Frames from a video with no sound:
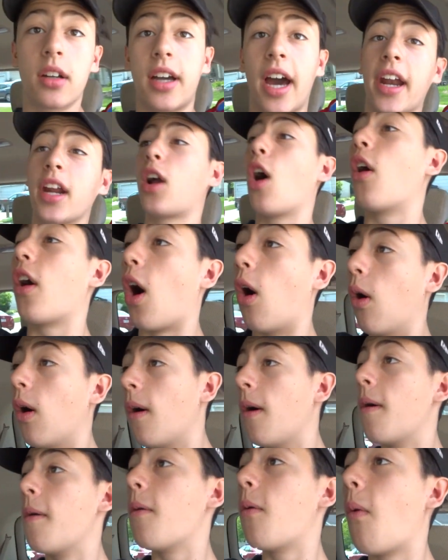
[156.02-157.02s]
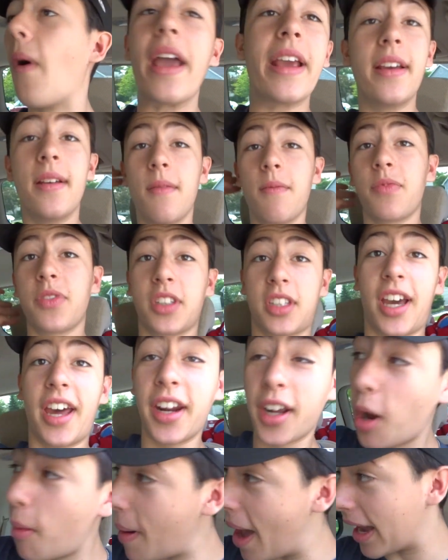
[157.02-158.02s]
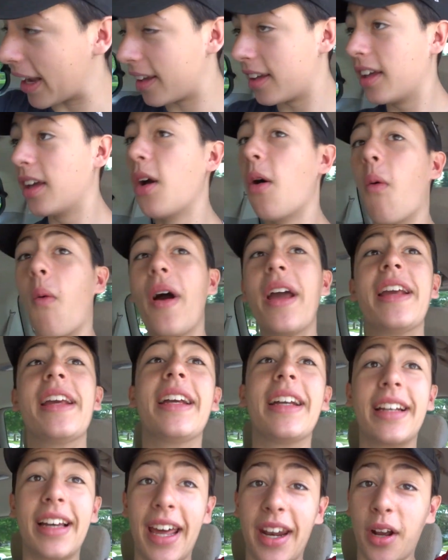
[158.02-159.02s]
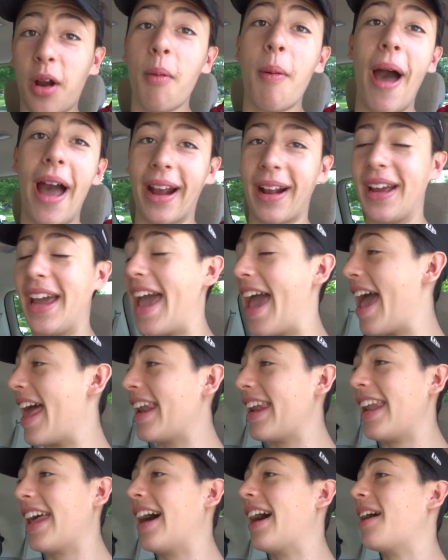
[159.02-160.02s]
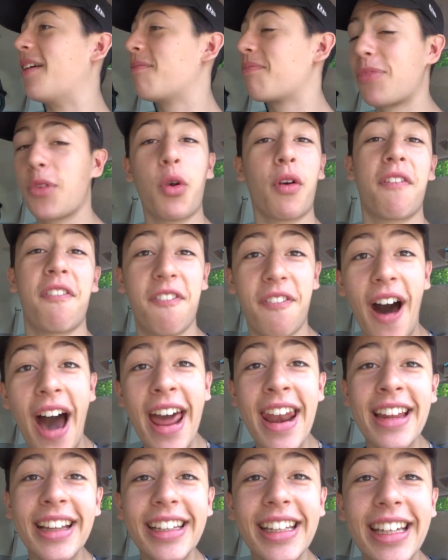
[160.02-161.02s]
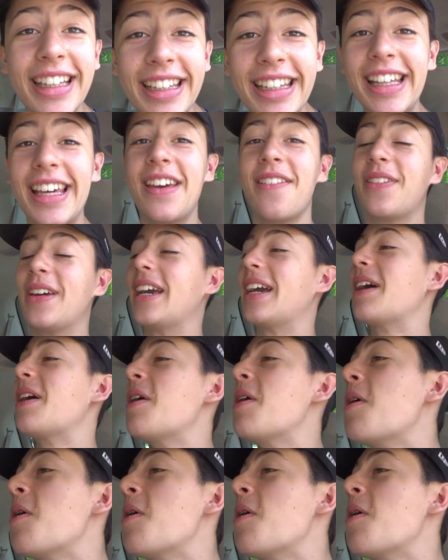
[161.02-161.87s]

gotta go, wait, gotta go back, wait, gotta go back, and we're finally leaving.